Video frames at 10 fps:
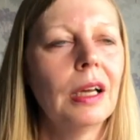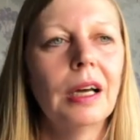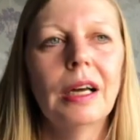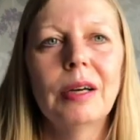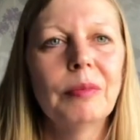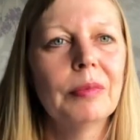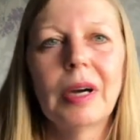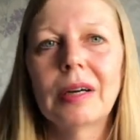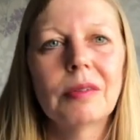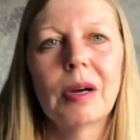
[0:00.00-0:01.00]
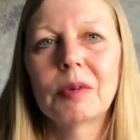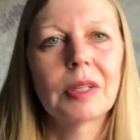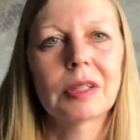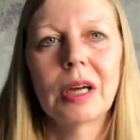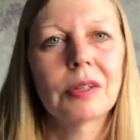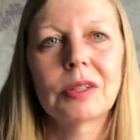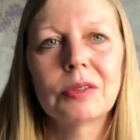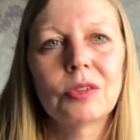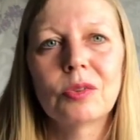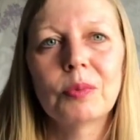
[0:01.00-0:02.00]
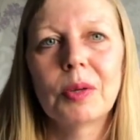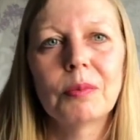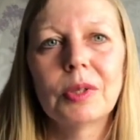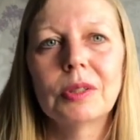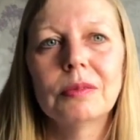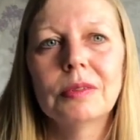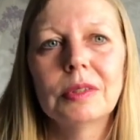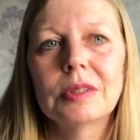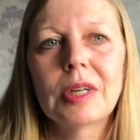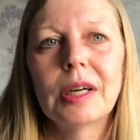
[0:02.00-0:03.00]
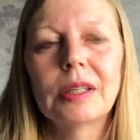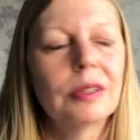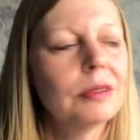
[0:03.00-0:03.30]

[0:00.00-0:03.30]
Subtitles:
I could just spend my entire